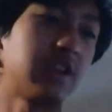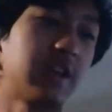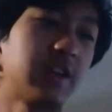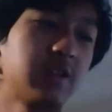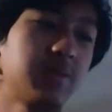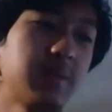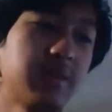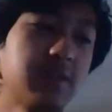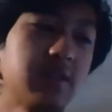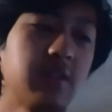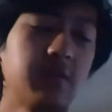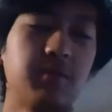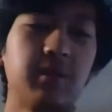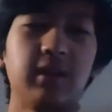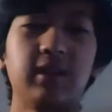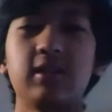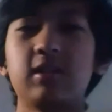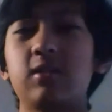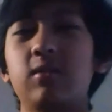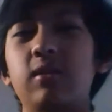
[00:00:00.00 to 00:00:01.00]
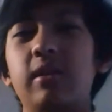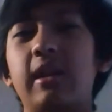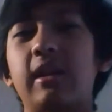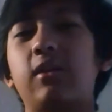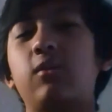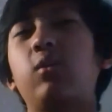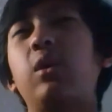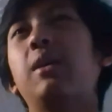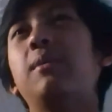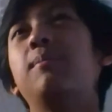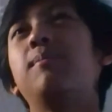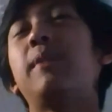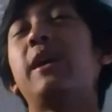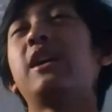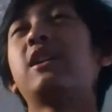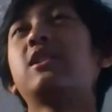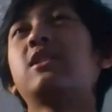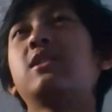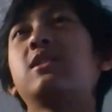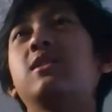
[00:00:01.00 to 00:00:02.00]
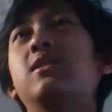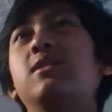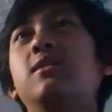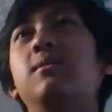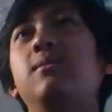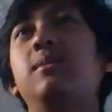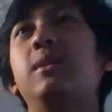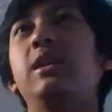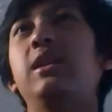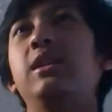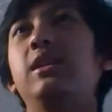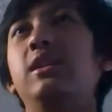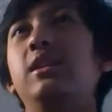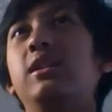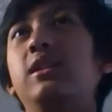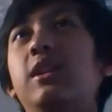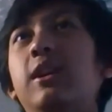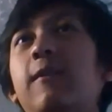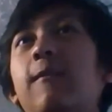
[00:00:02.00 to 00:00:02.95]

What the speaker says: say challenge myself, but it's like what makes me